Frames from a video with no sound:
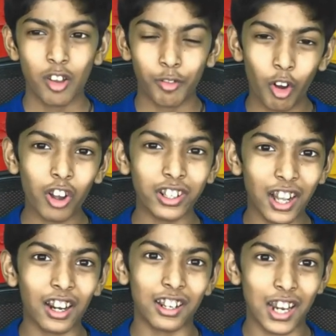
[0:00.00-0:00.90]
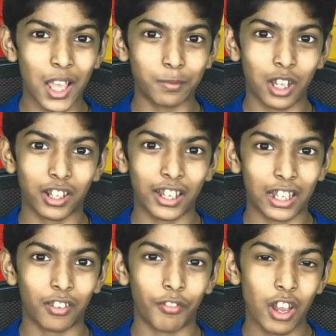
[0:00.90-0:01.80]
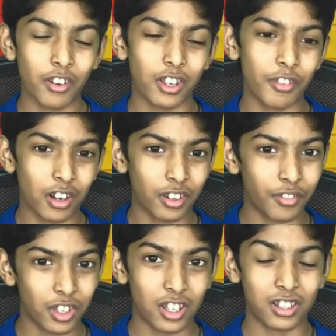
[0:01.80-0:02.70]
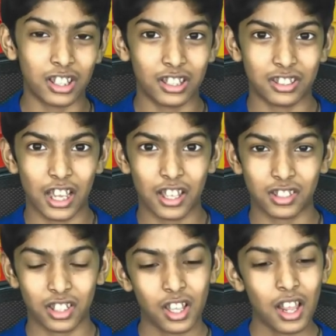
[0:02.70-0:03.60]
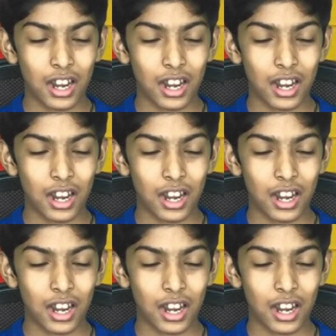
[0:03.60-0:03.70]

Phone color names are getting very weird these days.